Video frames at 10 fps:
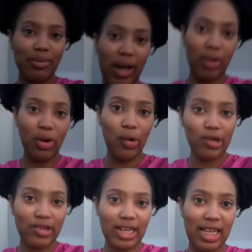my own horn
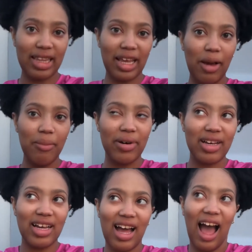or anything,
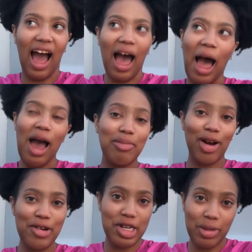but I'm
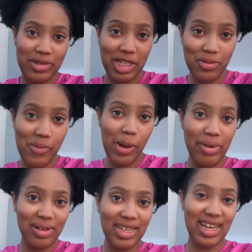already obsessed with my
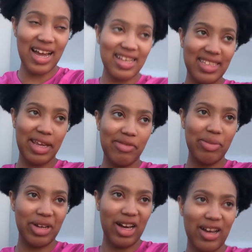build and it hasn't even
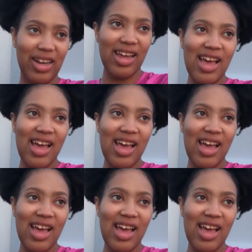begun.